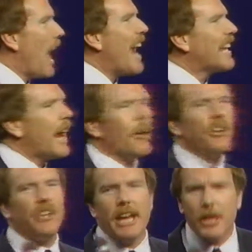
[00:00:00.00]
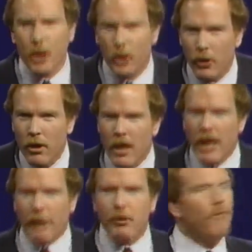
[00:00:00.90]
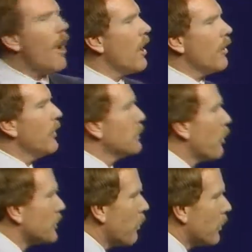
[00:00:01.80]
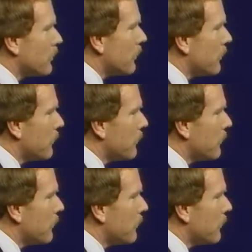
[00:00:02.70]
I guarantee you, if you follow these principles.